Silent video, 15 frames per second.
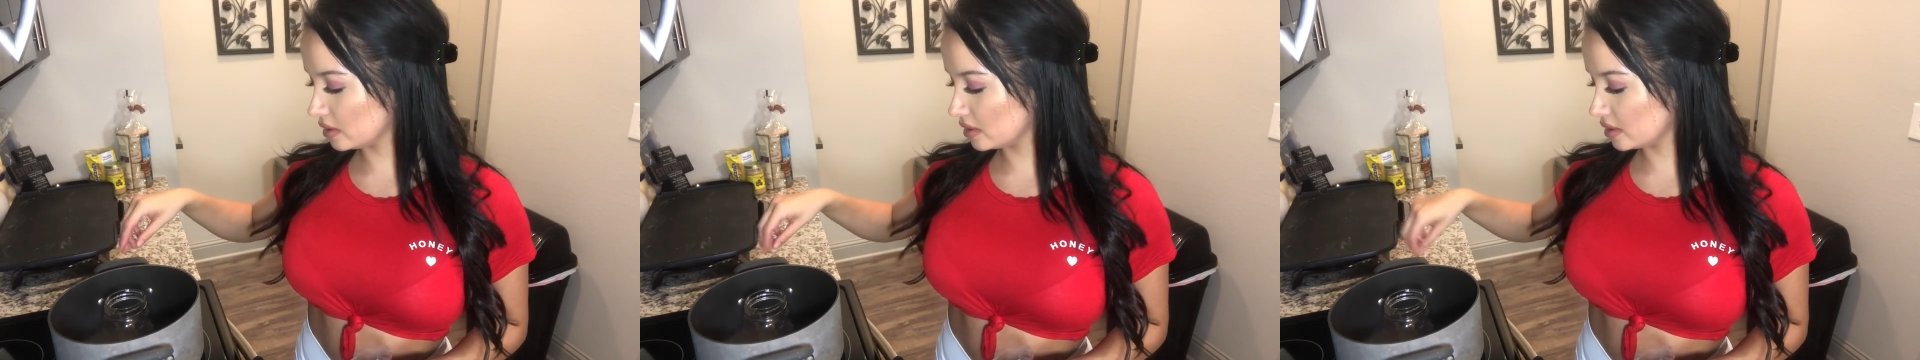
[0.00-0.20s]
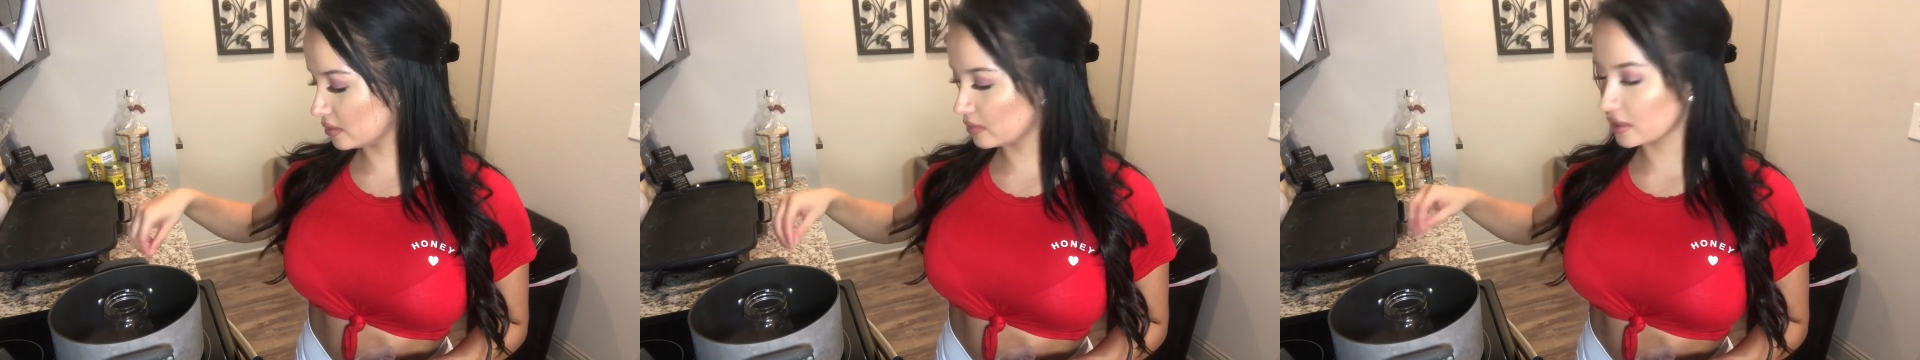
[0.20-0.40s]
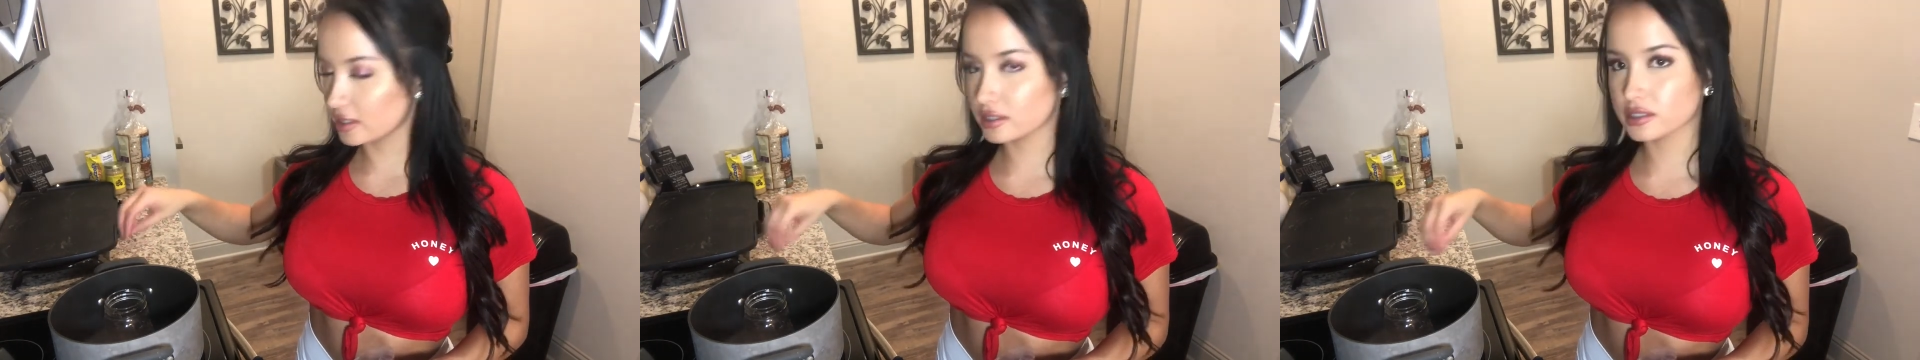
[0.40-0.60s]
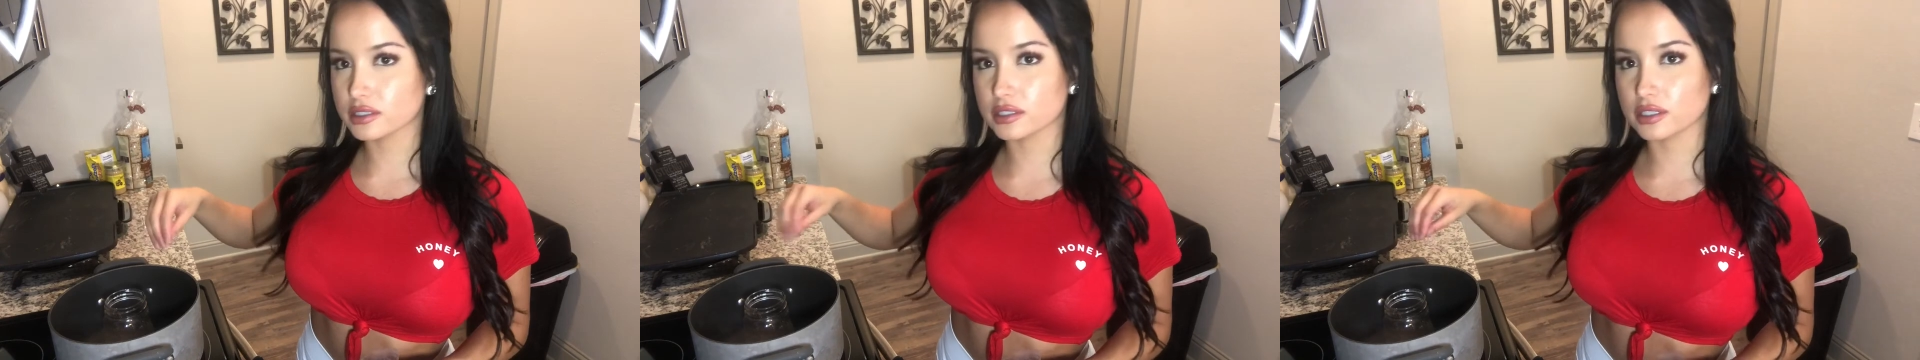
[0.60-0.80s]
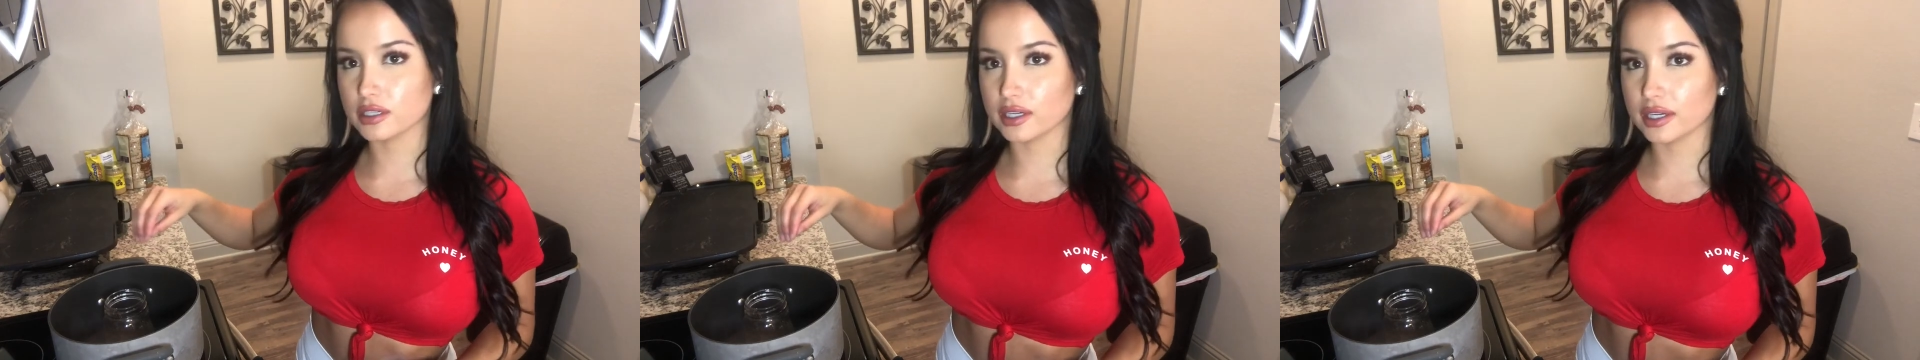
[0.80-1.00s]
and then we're gonna
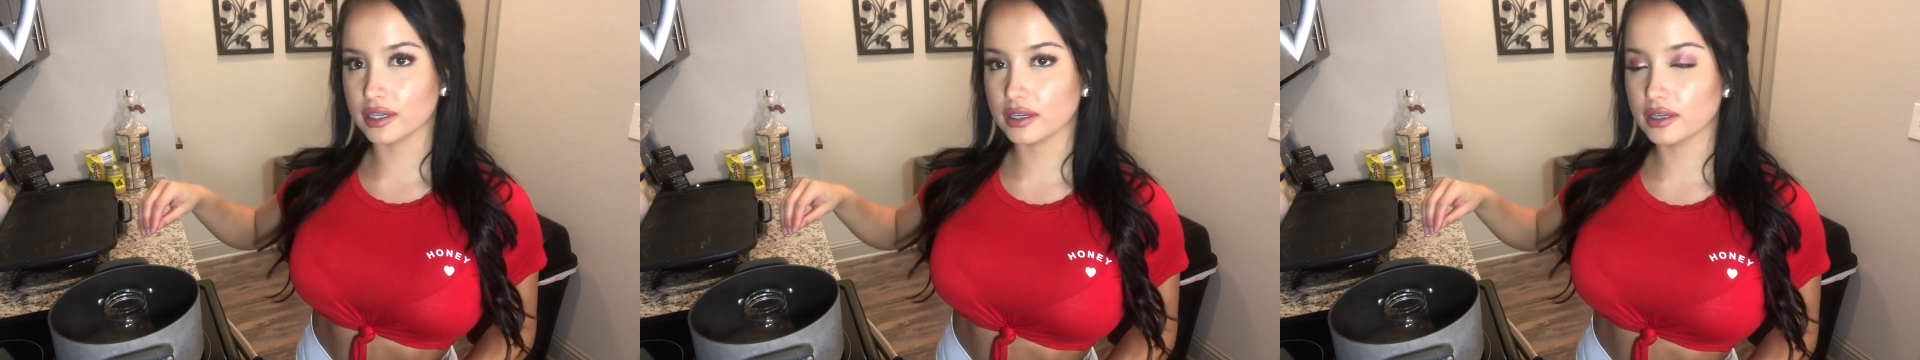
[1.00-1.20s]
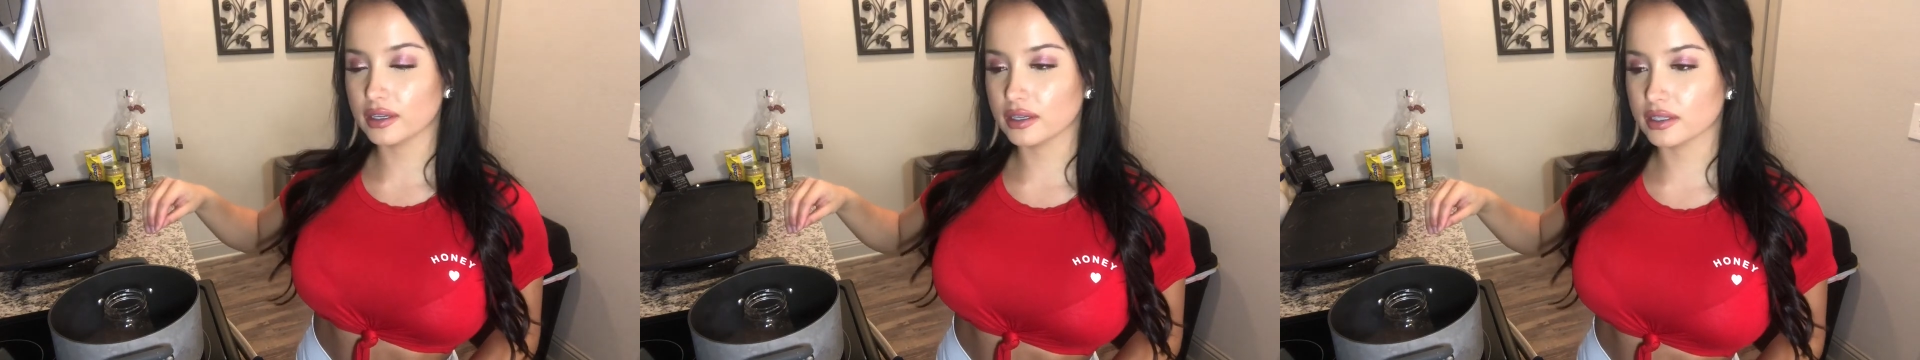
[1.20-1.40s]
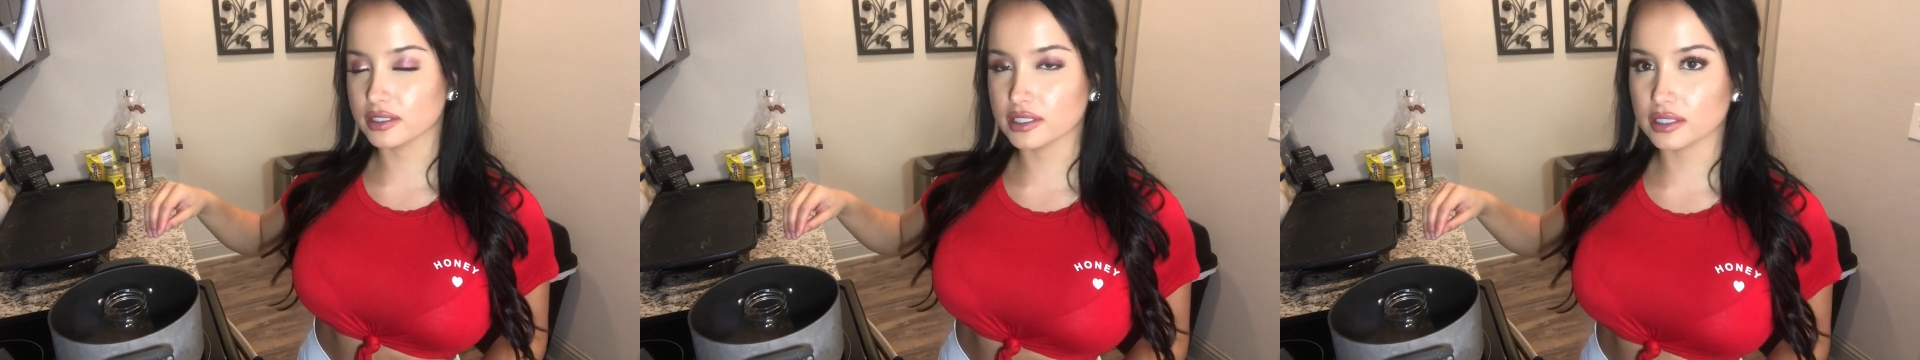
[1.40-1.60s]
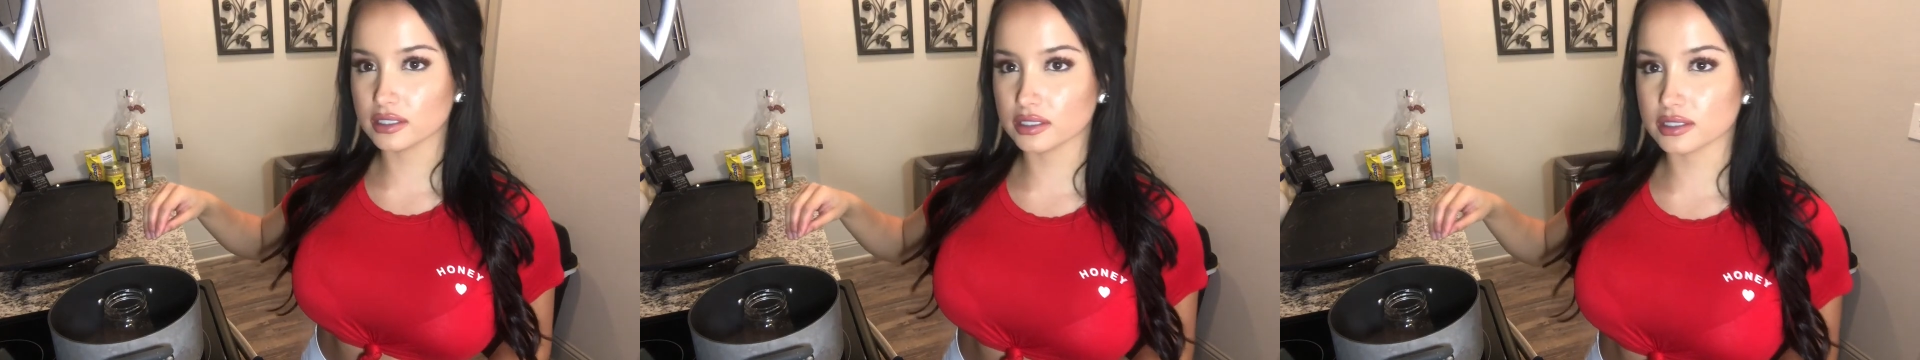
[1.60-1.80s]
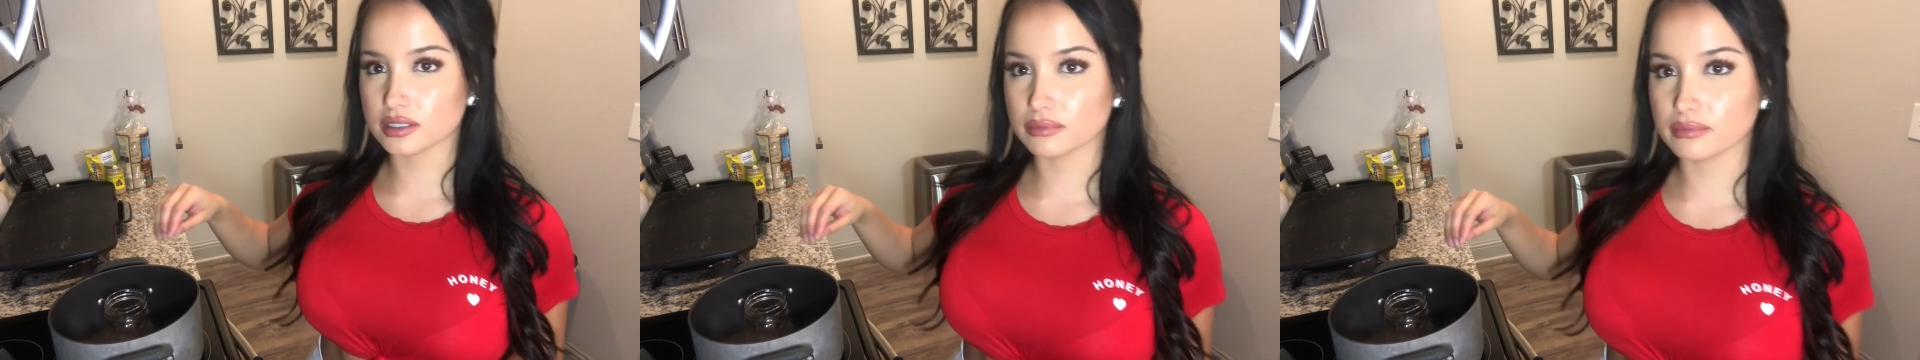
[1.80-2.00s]
stir it
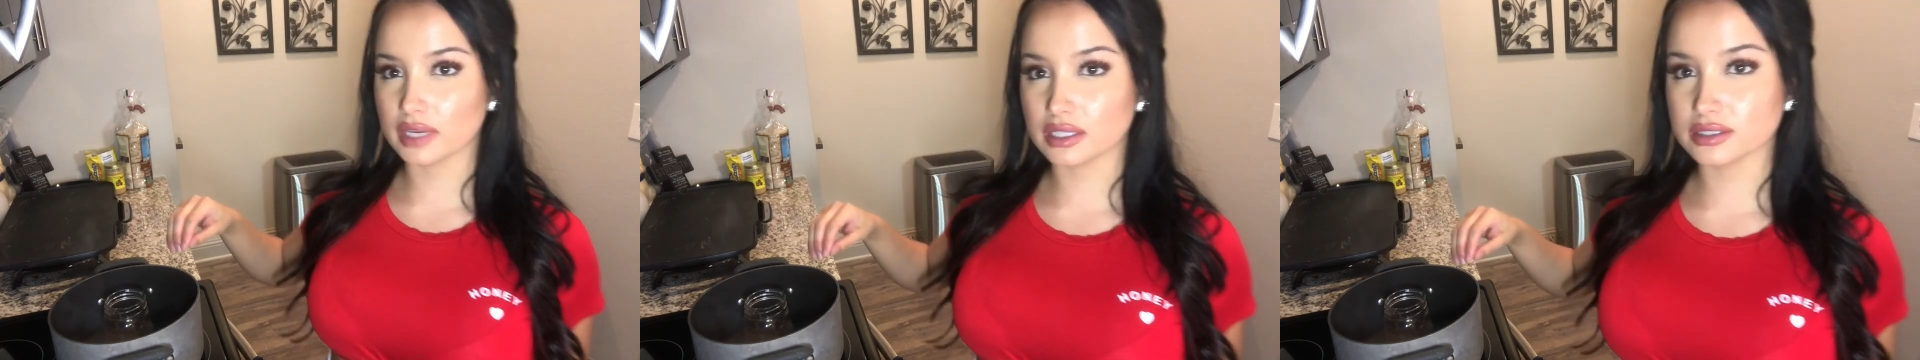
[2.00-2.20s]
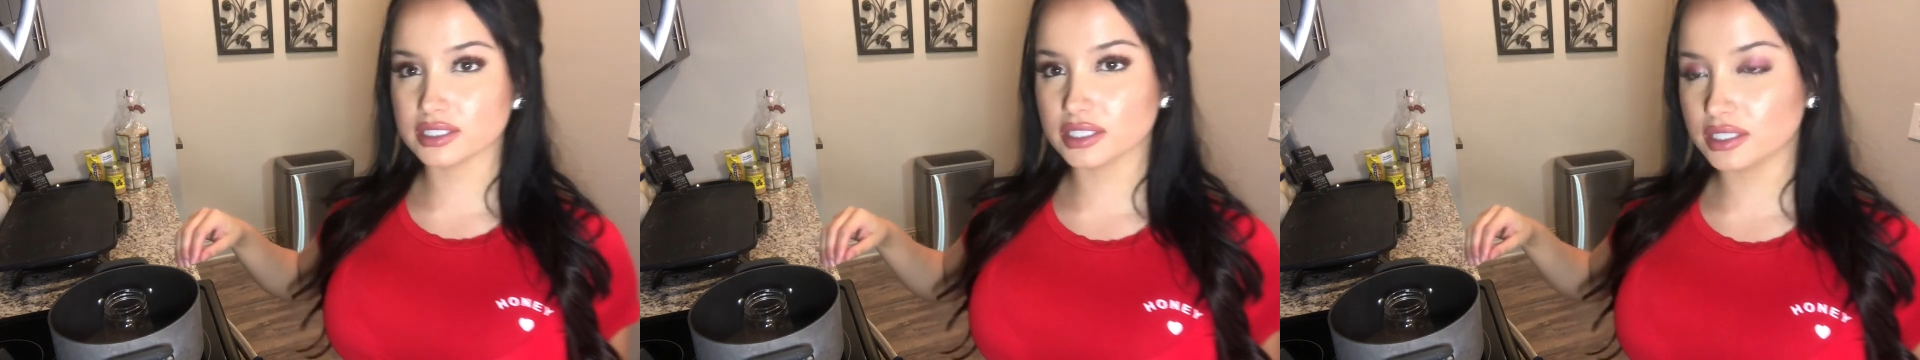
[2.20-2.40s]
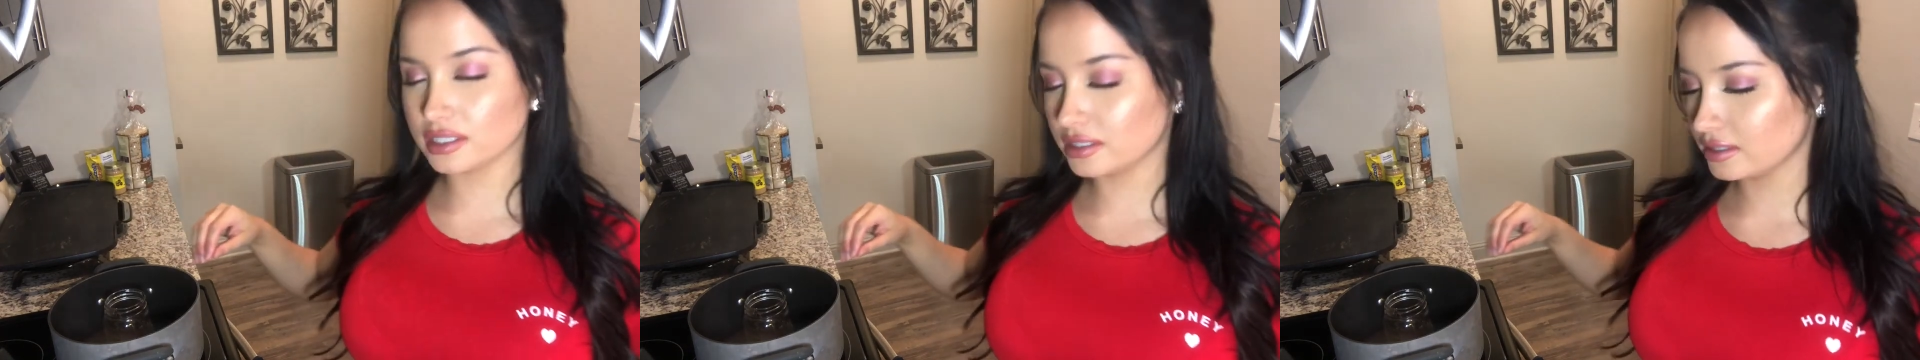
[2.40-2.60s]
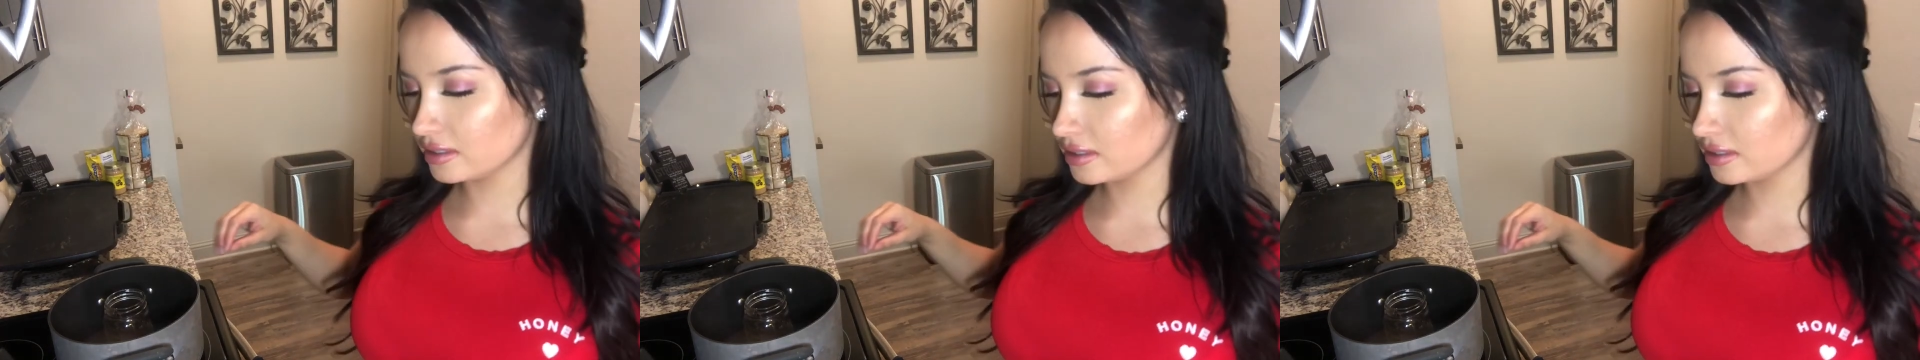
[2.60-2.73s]
until it's melted.